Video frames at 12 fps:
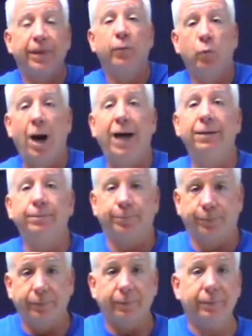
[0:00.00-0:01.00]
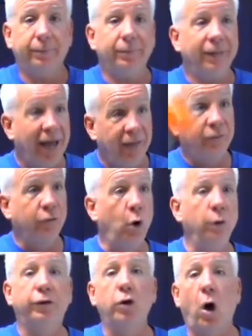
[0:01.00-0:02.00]
right? And
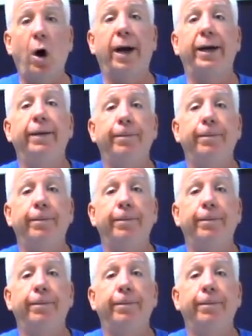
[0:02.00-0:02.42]
throw the toy.